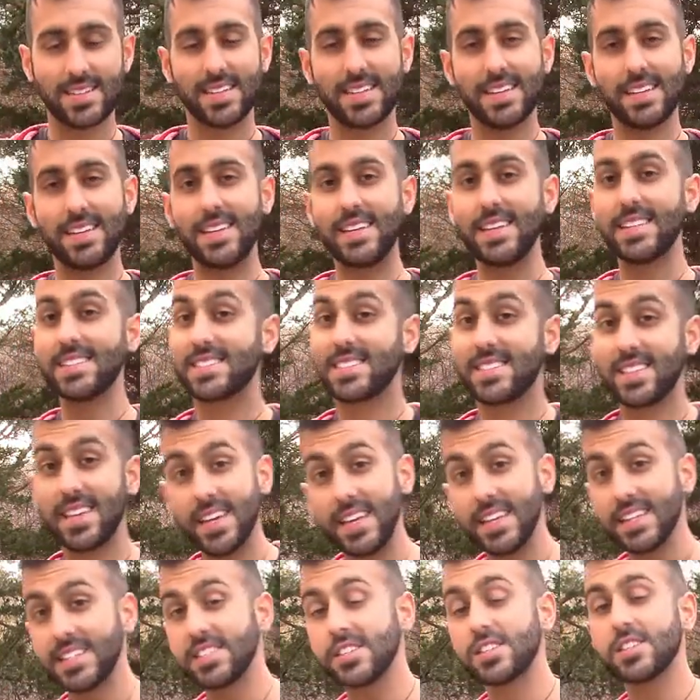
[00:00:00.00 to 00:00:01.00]
it's
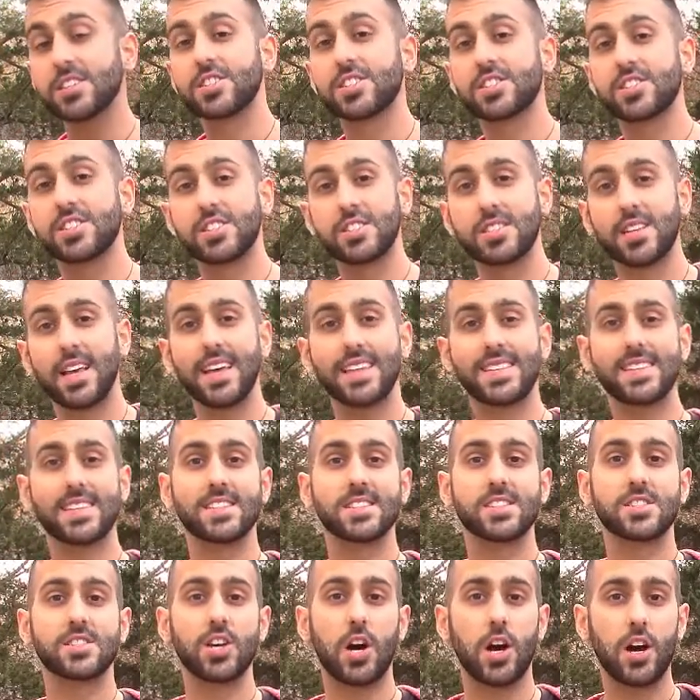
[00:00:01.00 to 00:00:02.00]
easier said
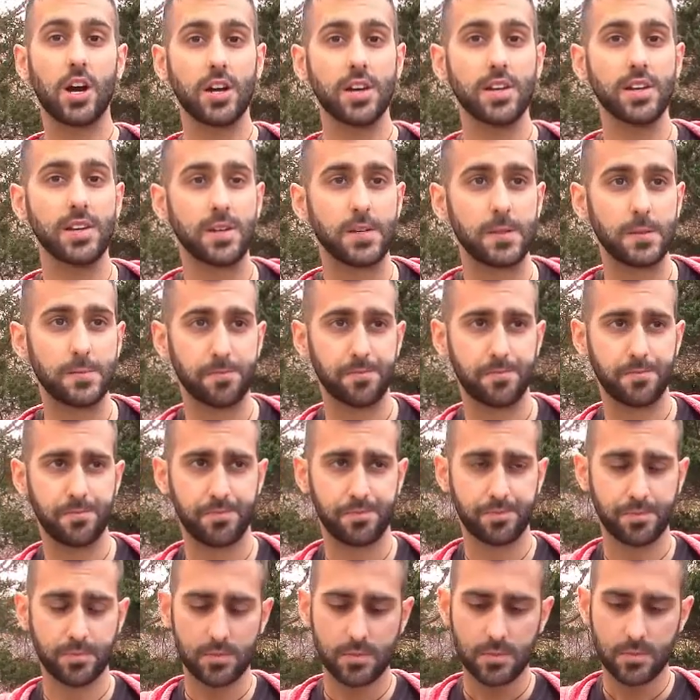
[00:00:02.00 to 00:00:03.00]
than done.
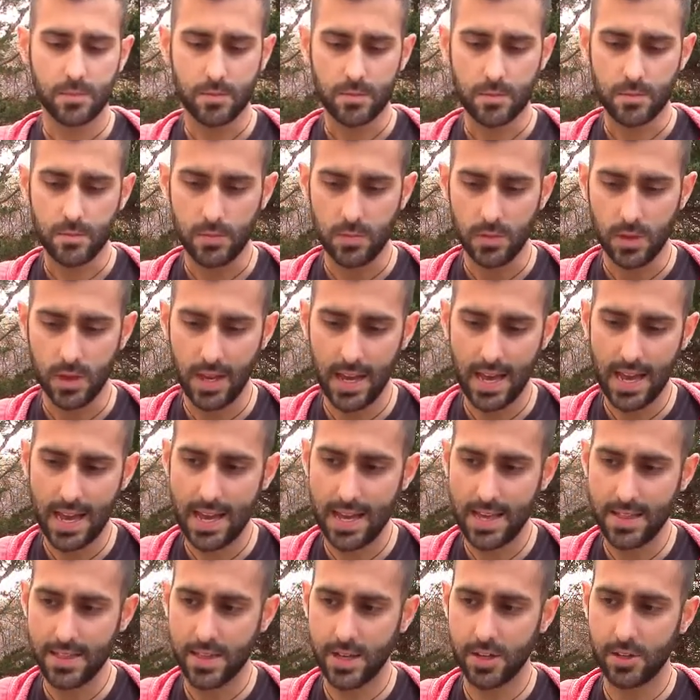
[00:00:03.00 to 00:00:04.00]

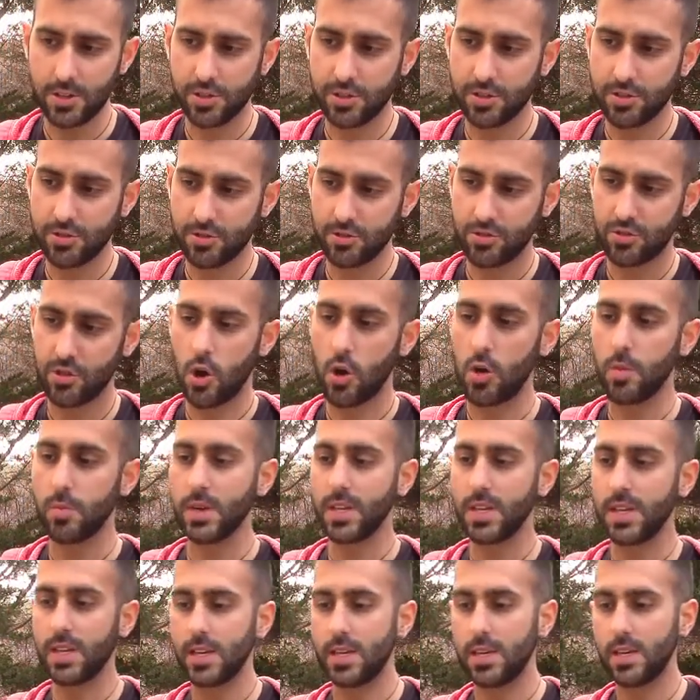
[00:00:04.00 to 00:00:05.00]
And there are so
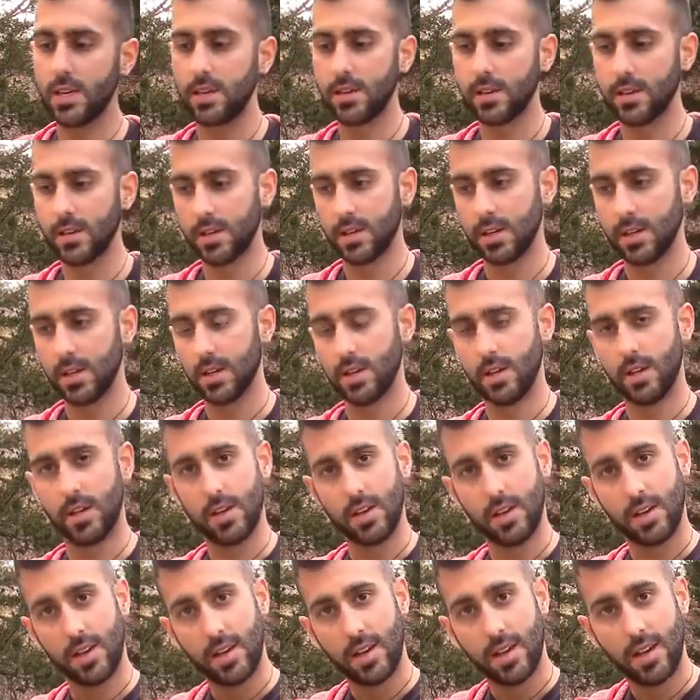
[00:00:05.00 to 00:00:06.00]
many
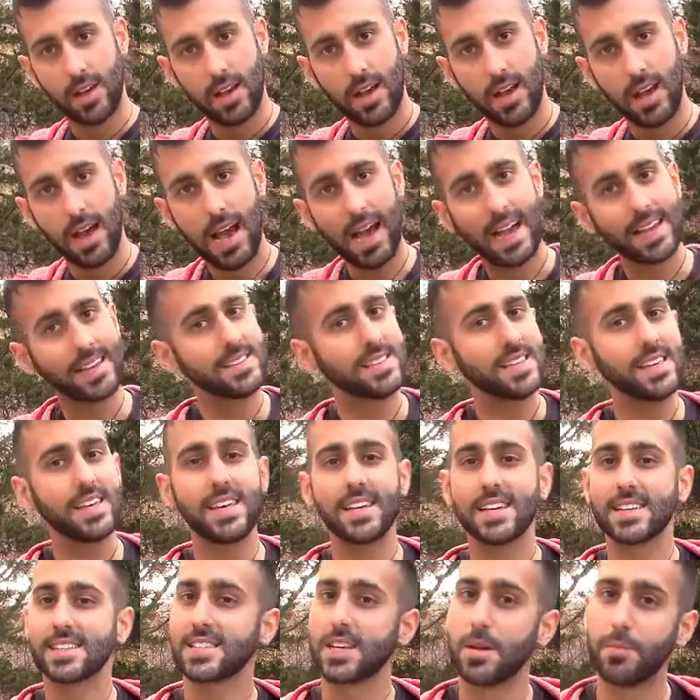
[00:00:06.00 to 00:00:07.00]

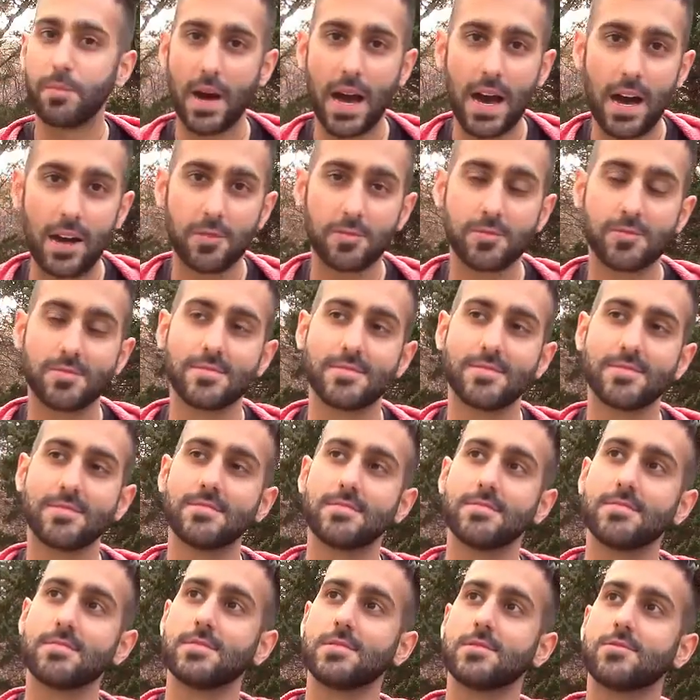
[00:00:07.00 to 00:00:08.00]
ideas about
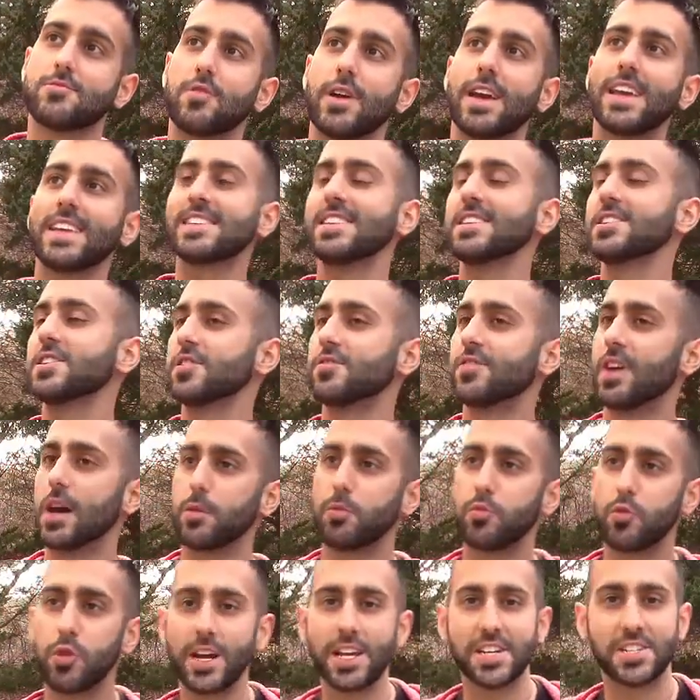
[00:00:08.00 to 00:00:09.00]
raising your
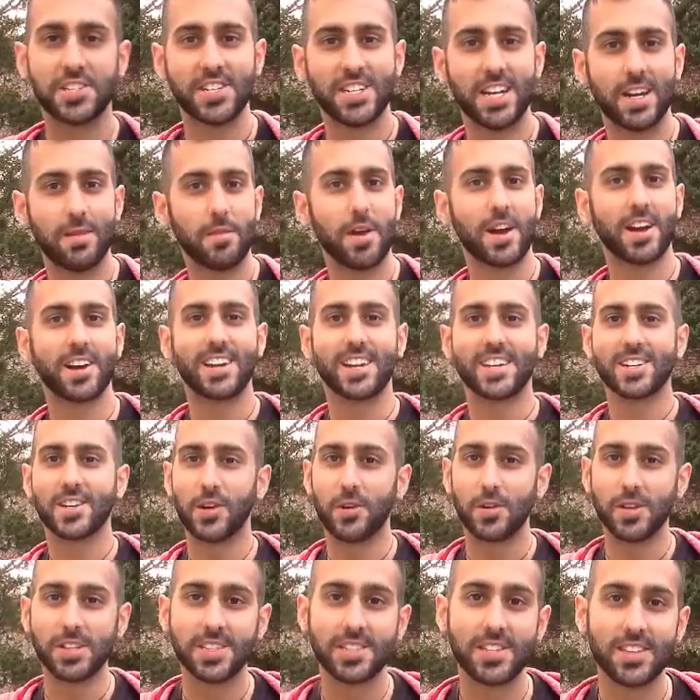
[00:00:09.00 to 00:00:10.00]
vibration. I'm not going to
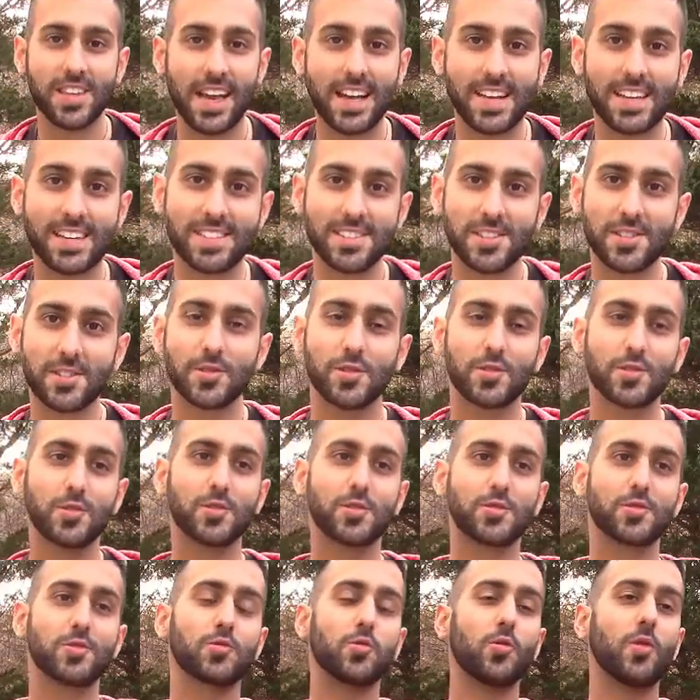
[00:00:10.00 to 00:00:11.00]
go into that because
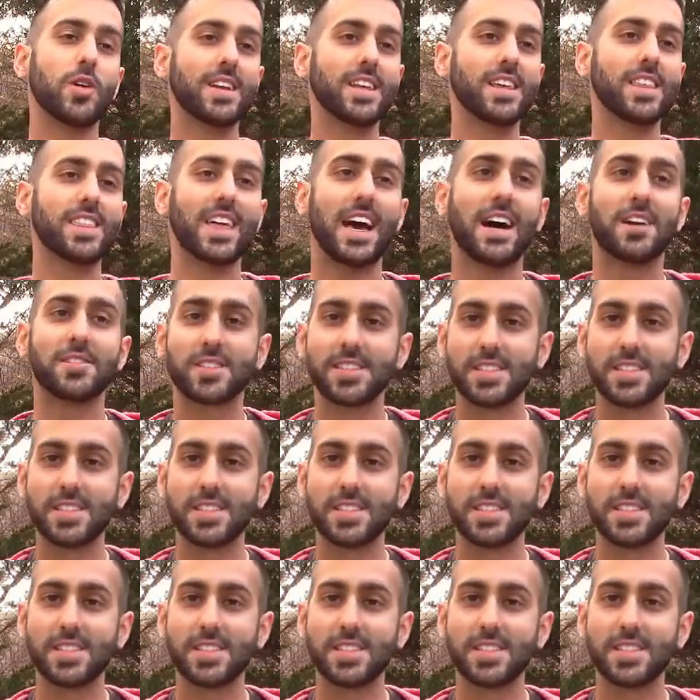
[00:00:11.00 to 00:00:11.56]
there's 20,000